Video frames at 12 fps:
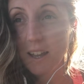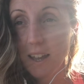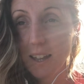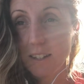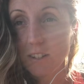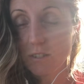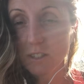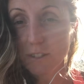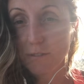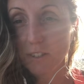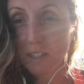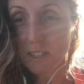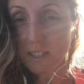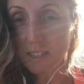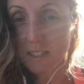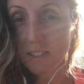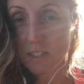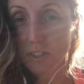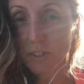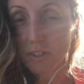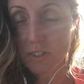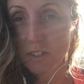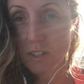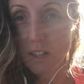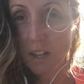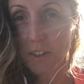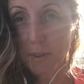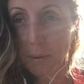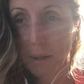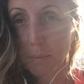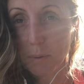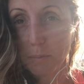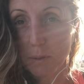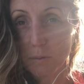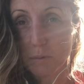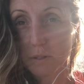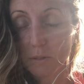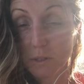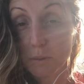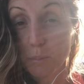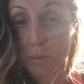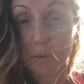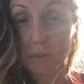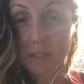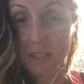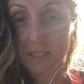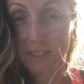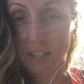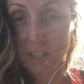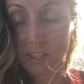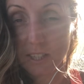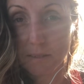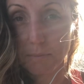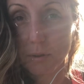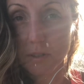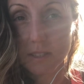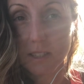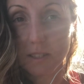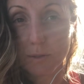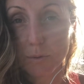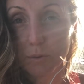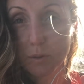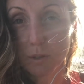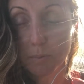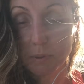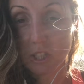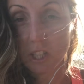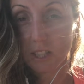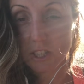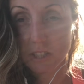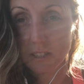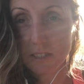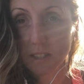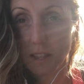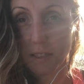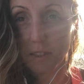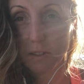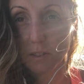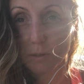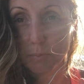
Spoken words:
And not to freaking listen to other people, but also to process that shit. Process all those projections and those